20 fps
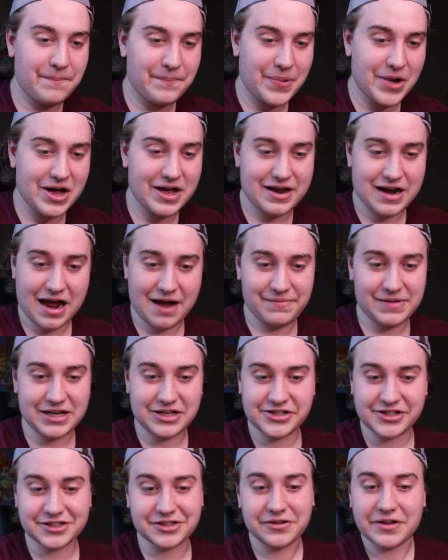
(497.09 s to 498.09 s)
But, I
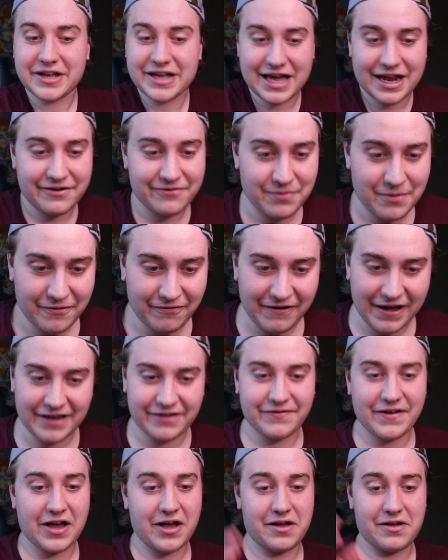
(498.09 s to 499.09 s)
mean, just looking at it from a
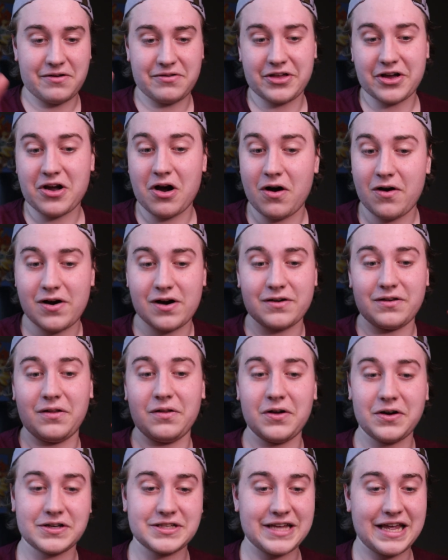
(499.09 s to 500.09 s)
face value, the card
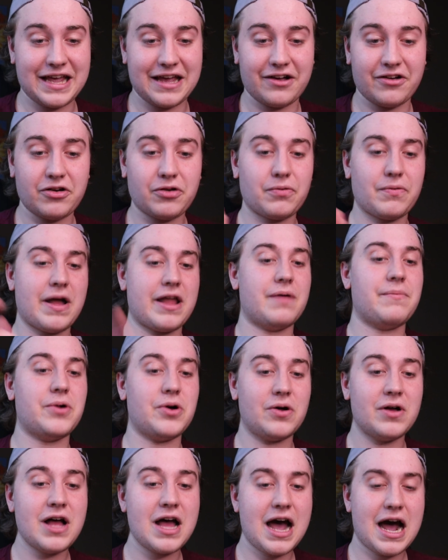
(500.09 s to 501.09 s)
looks
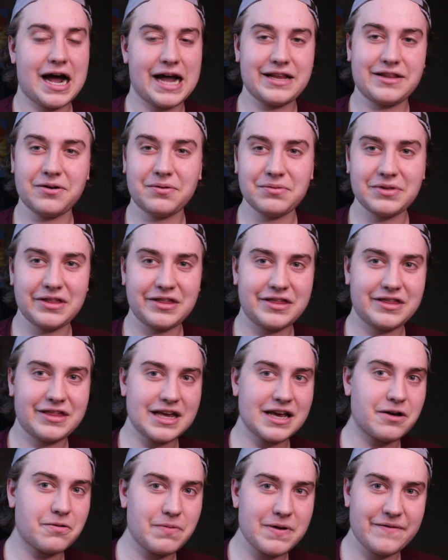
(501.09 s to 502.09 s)
incredible. I don't
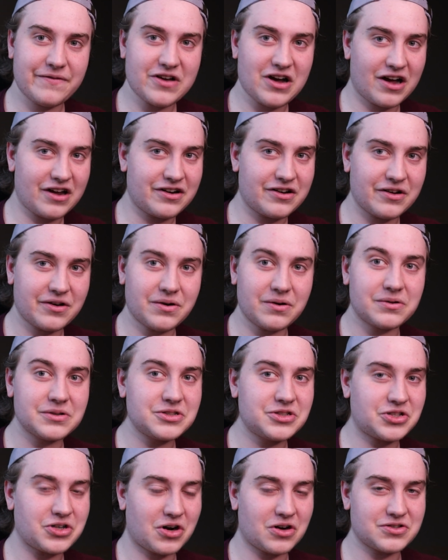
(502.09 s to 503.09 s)
think we've gotten a
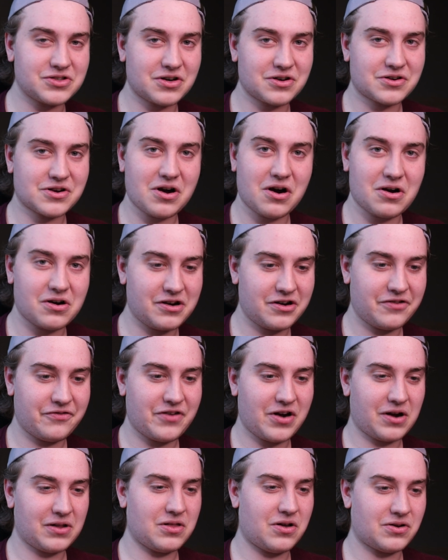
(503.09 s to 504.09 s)
gold Charizard card in a
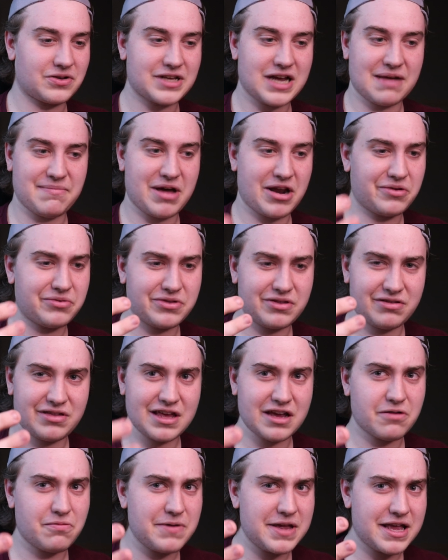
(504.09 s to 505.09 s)
very long time. I don't
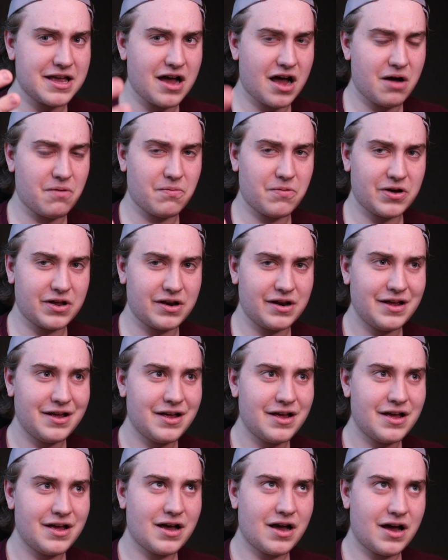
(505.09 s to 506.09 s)
think we got one
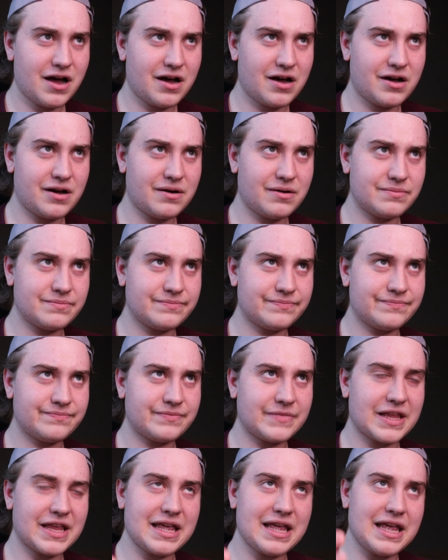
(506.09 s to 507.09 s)

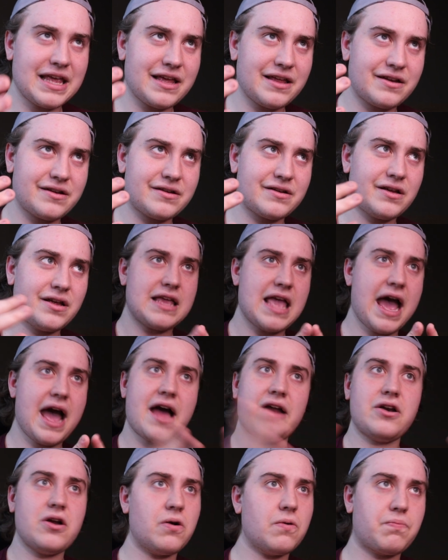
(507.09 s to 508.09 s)
um, in,
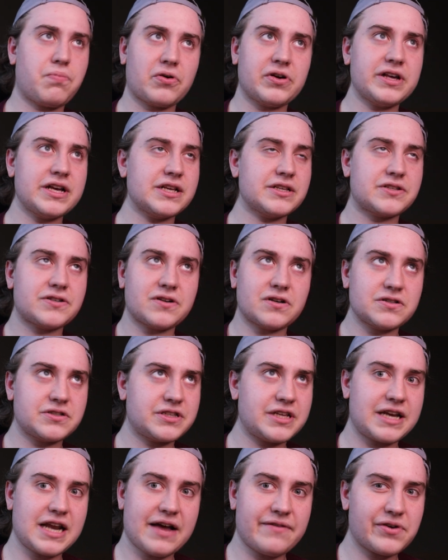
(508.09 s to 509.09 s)
yeah, no, Brilliant Stars
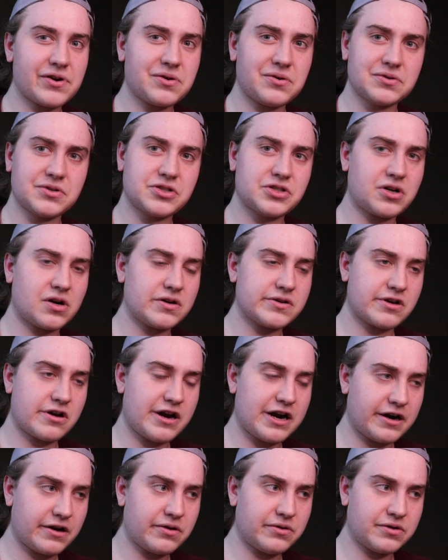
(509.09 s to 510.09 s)
didn't have a Golden
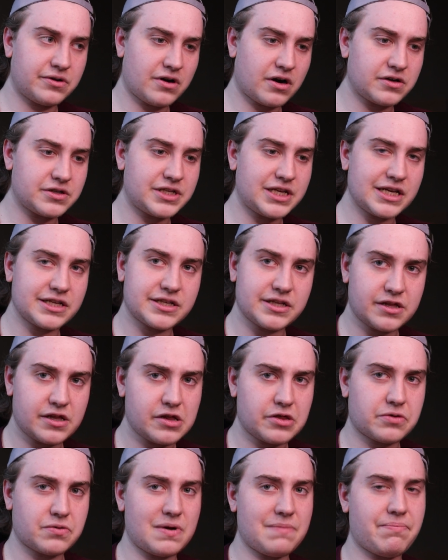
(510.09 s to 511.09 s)
Charizard. had a Golden Arceus and then
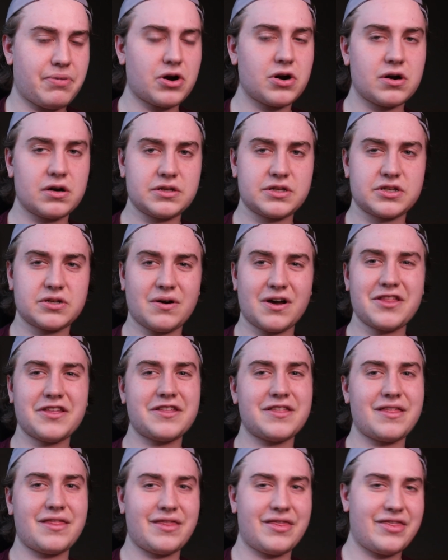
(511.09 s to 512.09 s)
the three birds. So
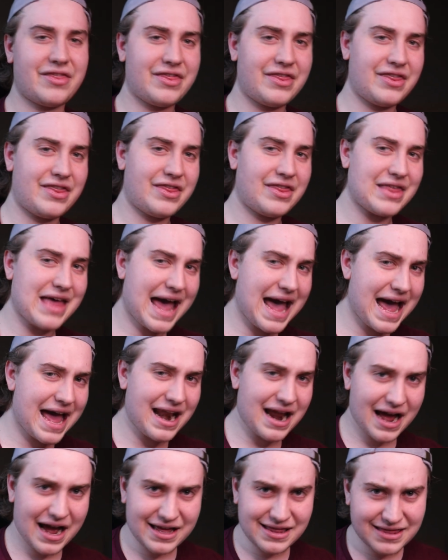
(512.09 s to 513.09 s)
other than
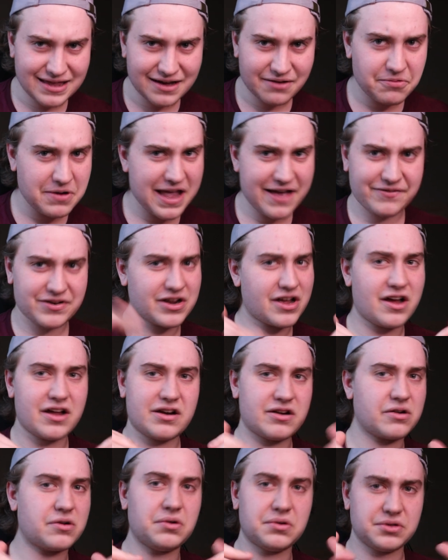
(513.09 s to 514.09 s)
that, I think we haven't
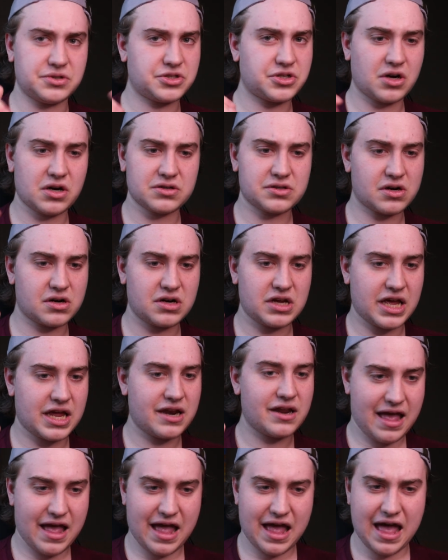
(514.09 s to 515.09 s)
gotten a Golden Charizard
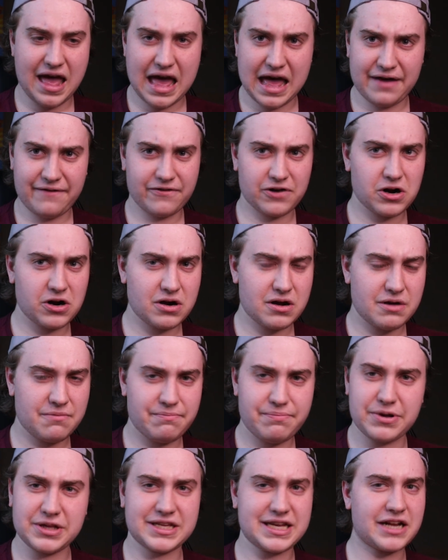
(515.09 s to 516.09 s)
yet. Ever?
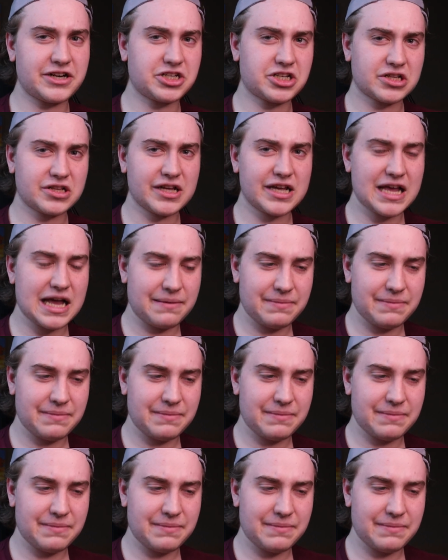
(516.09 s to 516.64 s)
Potentially?